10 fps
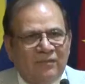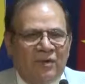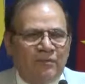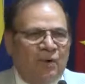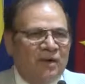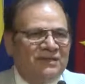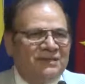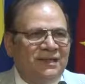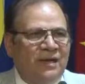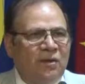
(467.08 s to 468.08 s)
Our
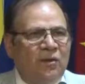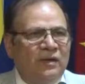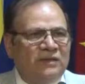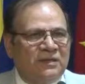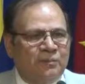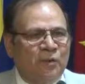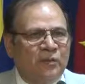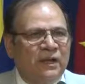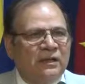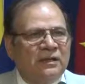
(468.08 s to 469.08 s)
policies are only
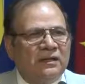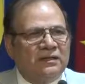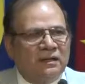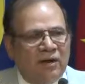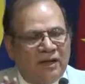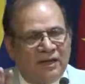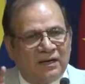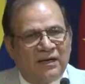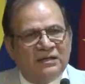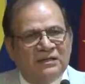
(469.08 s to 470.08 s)
supporting the
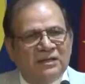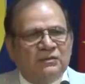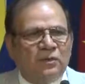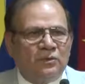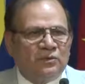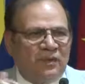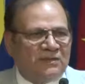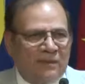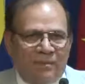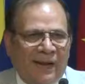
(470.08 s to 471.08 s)
other countries, those who
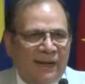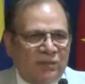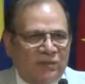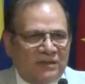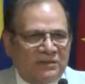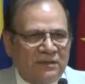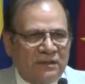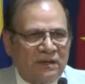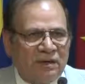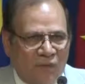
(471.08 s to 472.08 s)
are supplying to us.
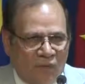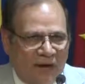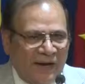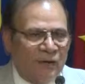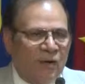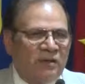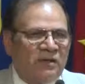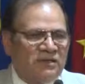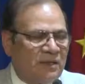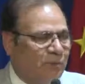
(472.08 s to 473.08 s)
Why
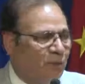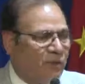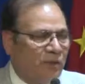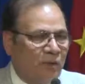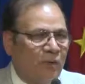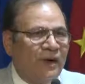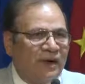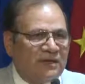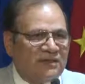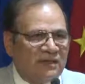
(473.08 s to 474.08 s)
not support your own
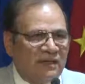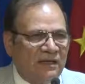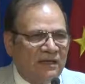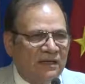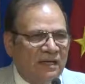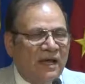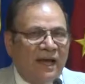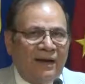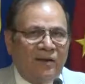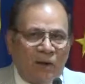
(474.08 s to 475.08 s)
industry
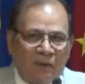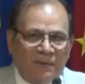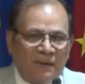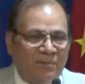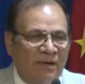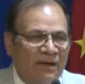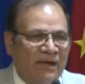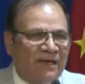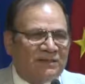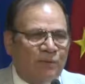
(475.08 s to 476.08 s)
and
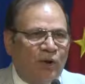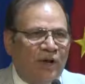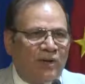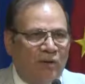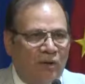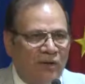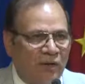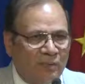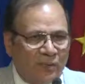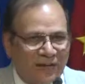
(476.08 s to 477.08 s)
optimally exploit all
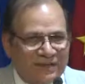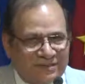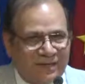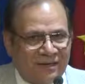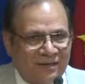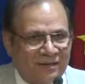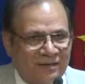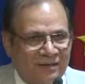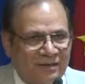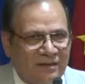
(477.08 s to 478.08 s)
your potential?
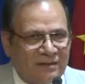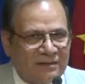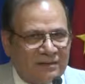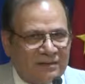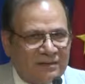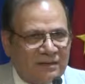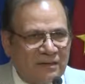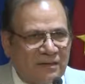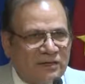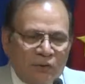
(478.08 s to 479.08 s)

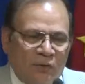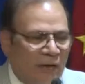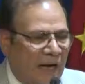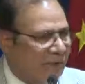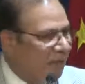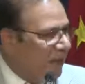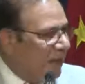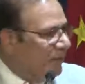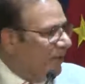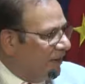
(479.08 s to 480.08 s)
So I will
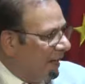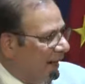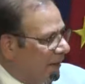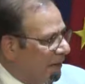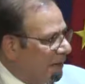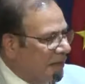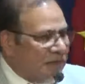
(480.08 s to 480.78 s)
leave at that.